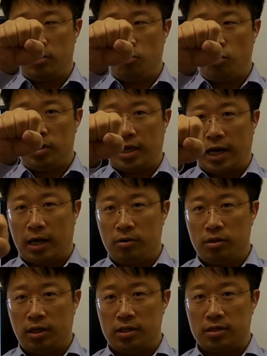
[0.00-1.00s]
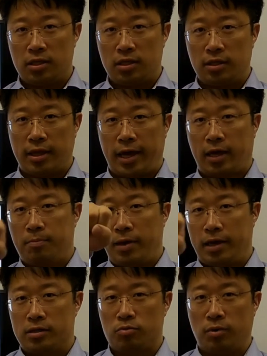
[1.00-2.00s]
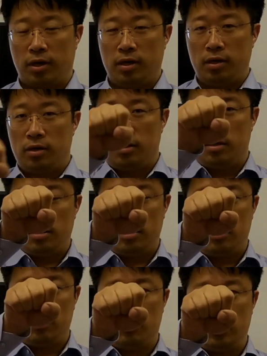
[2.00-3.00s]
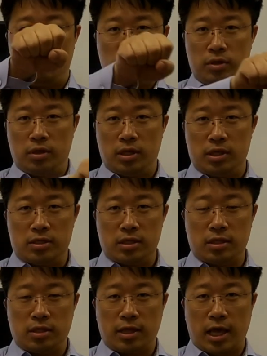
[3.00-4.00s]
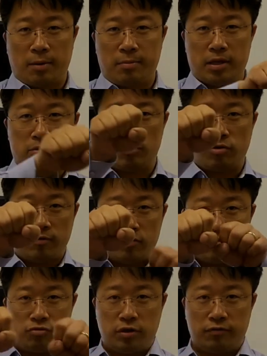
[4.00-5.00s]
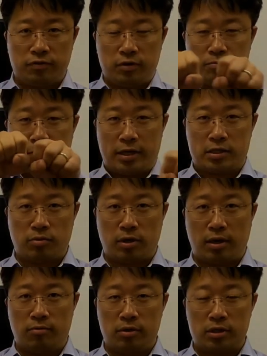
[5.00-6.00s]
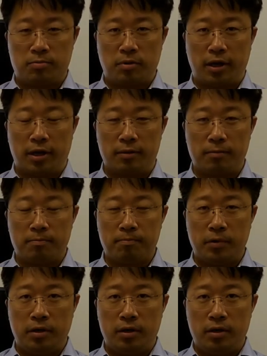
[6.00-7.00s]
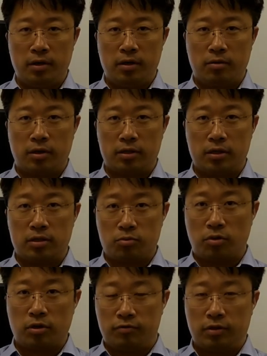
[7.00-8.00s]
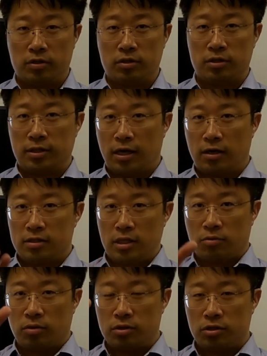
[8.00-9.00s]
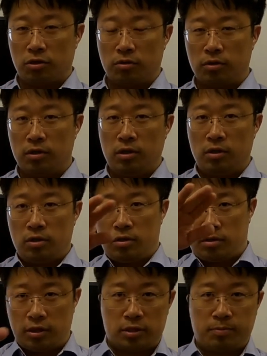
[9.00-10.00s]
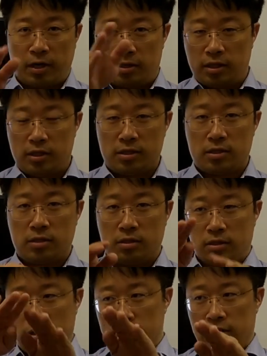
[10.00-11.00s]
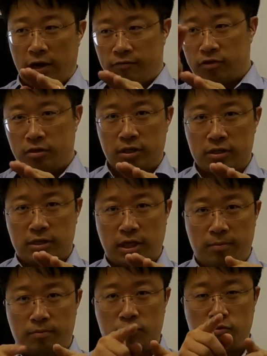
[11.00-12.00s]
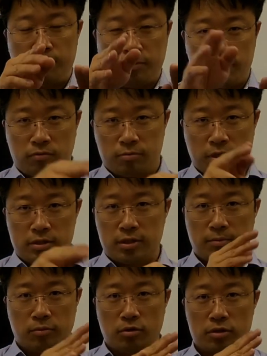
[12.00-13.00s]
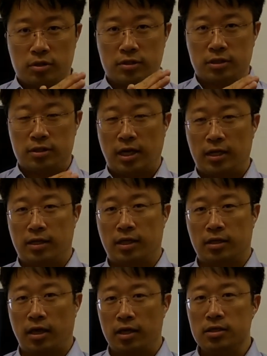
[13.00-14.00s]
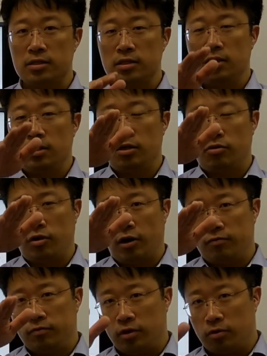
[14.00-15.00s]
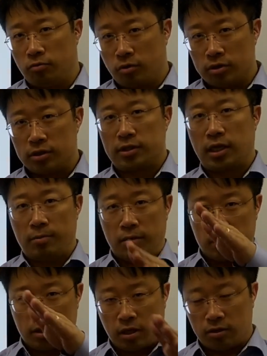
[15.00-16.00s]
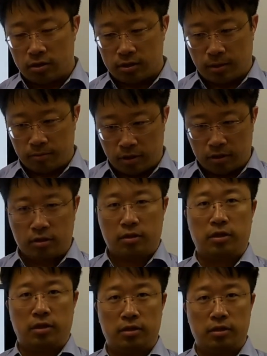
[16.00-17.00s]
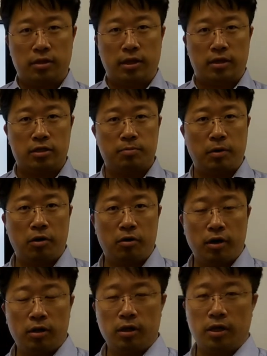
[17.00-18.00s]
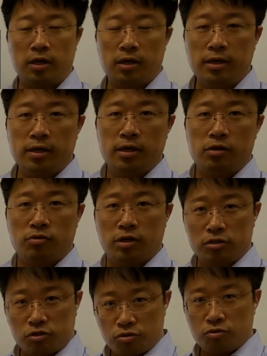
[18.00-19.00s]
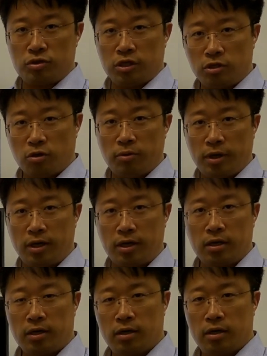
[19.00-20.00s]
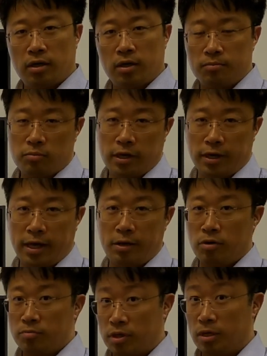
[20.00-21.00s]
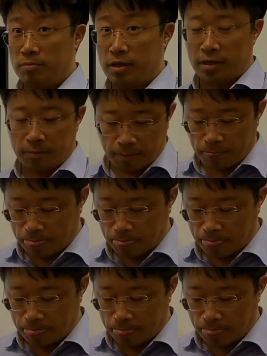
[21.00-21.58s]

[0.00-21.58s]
without histidine tag pathway or with histidine tag pathway. We have 2 different pathways I will explain. Okay, this is one of it. This is not a sequential this by this after this step we perform this step. No, this is not that case. You have the one step and the other step that is parallelly you can choose either way, plan A or plan B.